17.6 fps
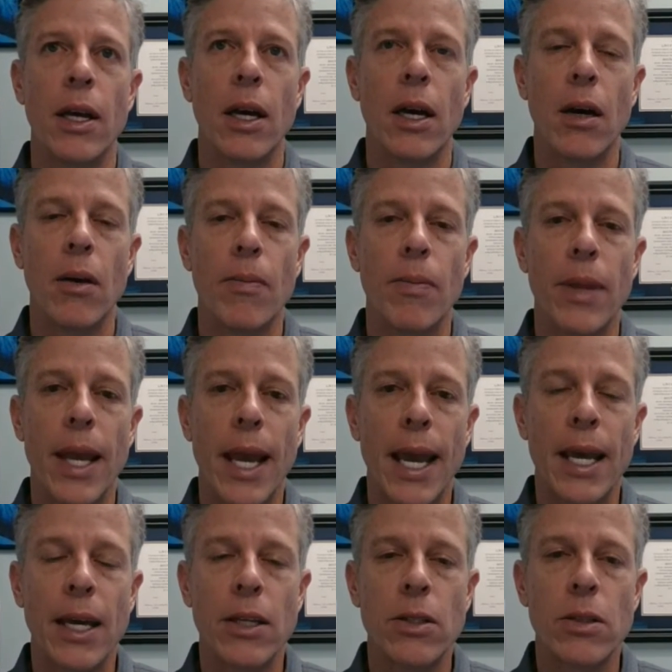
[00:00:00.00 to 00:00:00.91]
Um,
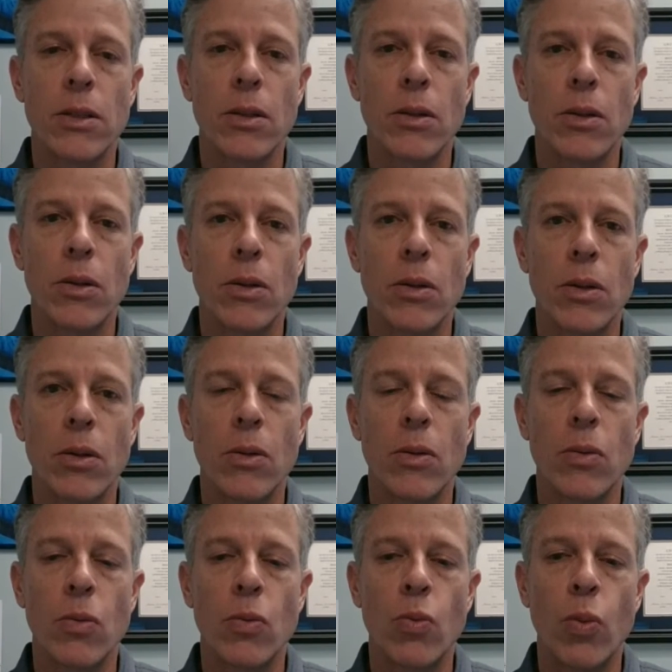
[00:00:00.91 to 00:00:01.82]
and uh,
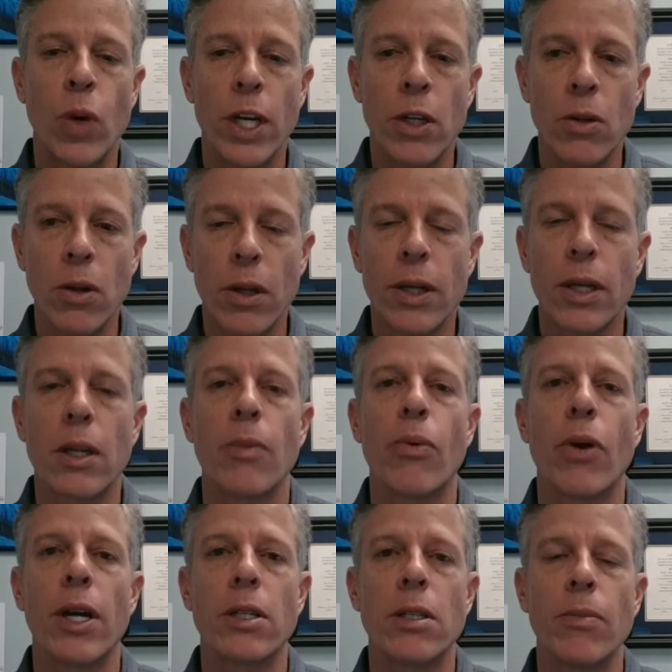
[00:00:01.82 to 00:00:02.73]
when you look at the
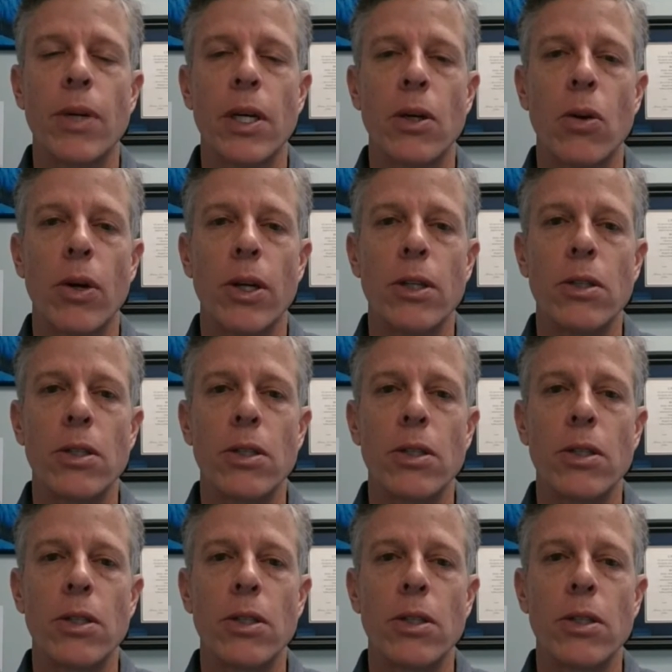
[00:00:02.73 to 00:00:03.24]
price of Bitcoin,